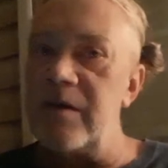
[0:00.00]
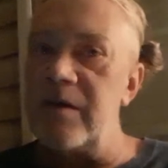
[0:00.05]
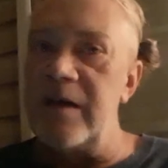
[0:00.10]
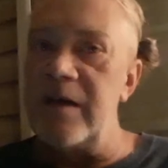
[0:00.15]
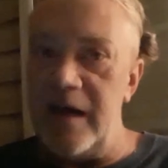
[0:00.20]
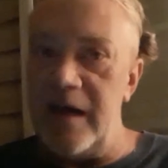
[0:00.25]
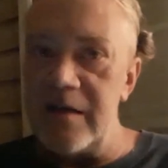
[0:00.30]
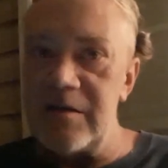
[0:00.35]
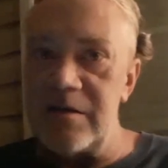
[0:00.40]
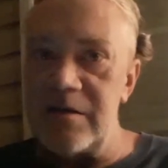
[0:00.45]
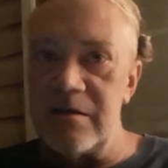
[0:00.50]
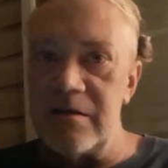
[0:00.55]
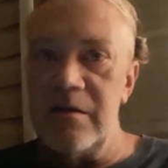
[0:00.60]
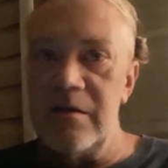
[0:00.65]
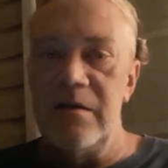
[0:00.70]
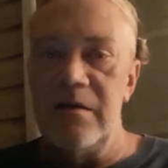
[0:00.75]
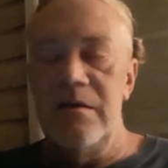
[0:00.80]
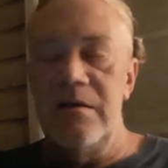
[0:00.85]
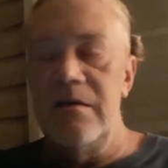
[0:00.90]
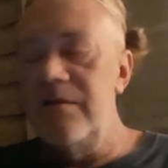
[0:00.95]
reaction.
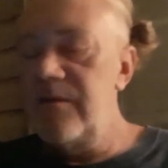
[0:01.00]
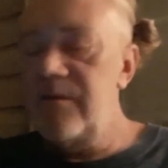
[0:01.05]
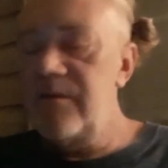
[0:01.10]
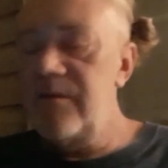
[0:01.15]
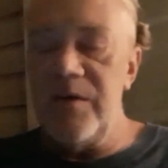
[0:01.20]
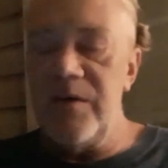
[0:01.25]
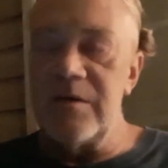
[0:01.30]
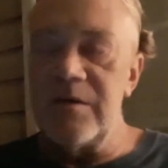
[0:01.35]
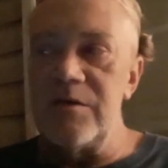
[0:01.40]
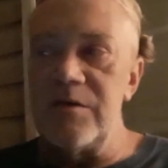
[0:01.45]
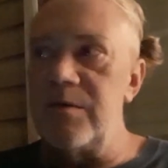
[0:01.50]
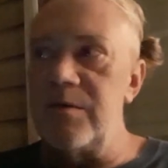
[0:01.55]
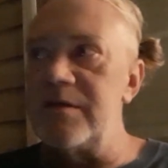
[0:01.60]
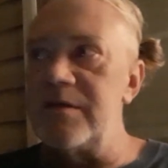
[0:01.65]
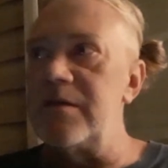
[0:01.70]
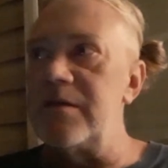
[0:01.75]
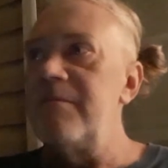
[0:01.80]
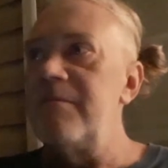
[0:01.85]
It's fucking twisted.